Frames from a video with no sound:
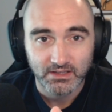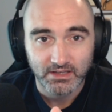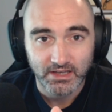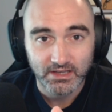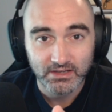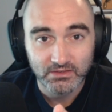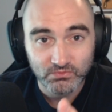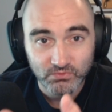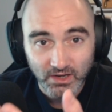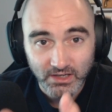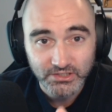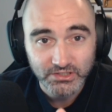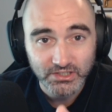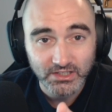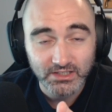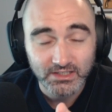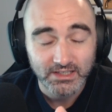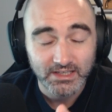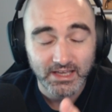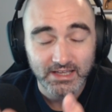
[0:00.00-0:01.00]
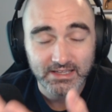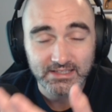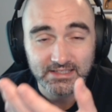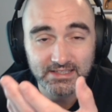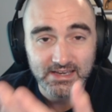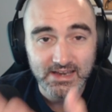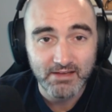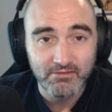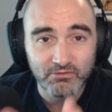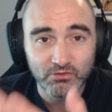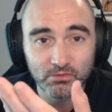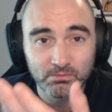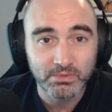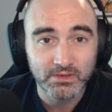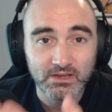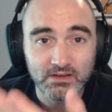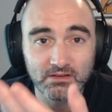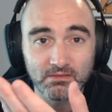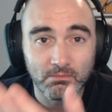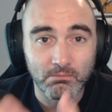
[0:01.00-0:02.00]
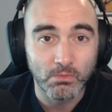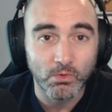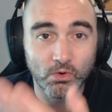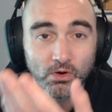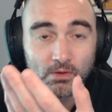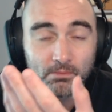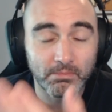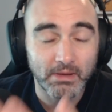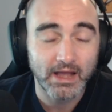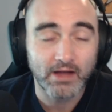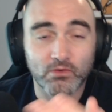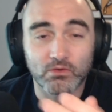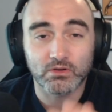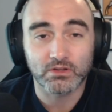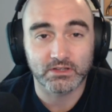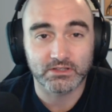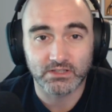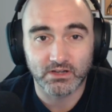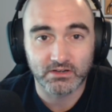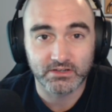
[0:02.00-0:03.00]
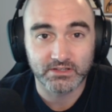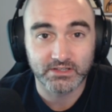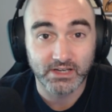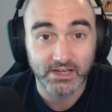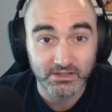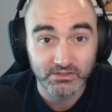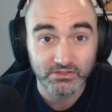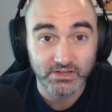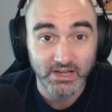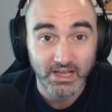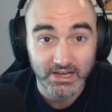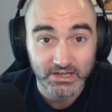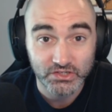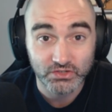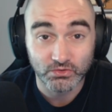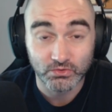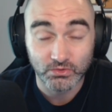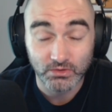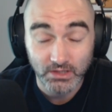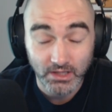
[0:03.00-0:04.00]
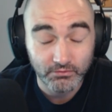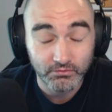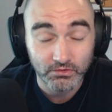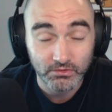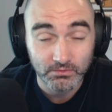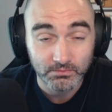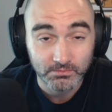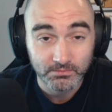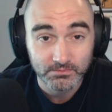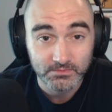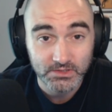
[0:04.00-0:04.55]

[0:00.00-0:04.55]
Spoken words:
And Russia has never been more powerless on an international level.